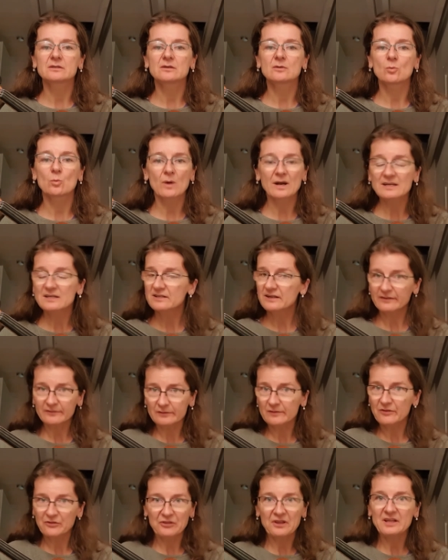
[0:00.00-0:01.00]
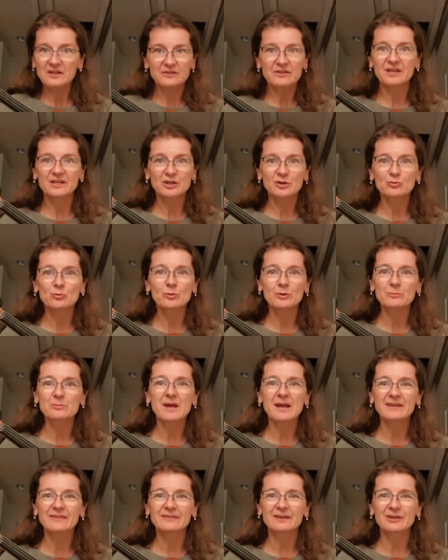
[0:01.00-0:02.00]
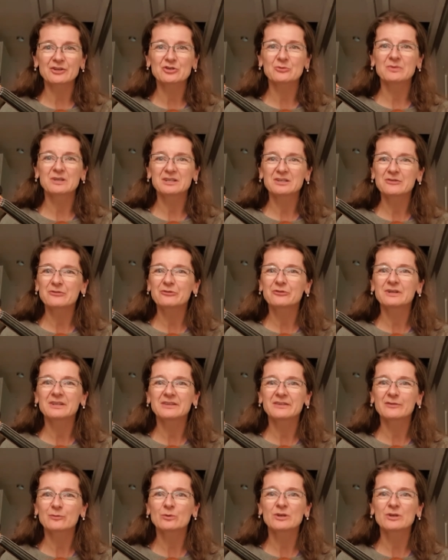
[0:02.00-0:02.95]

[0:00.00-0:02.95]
one doesn't think that it would make such a big difference.